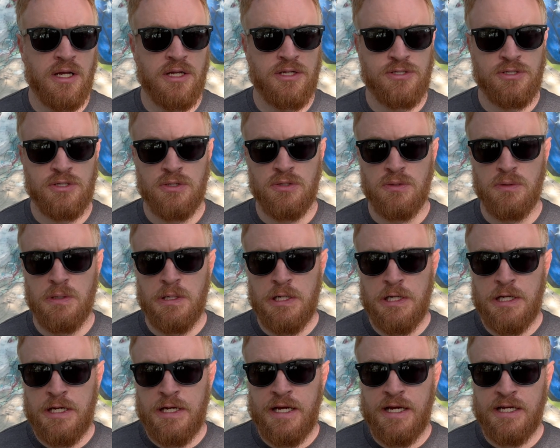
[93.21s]
And so
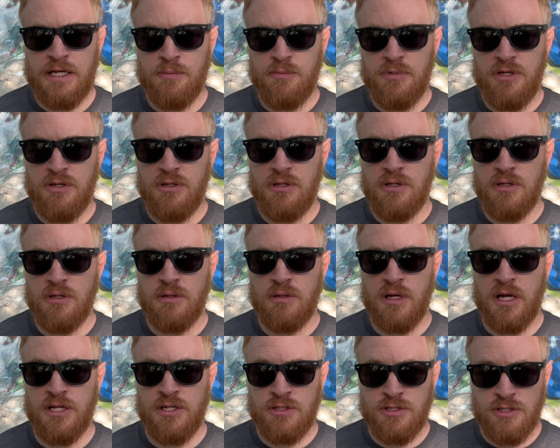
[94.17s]
it can be,
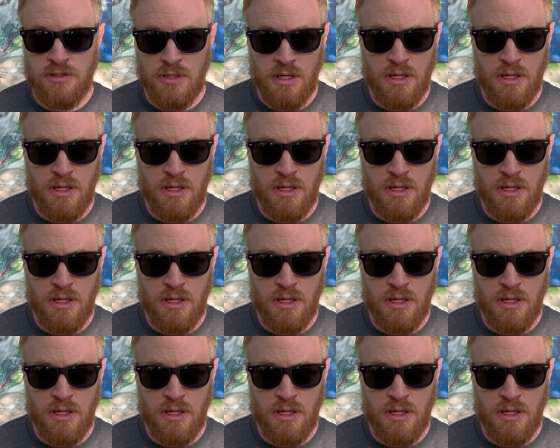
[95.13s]
and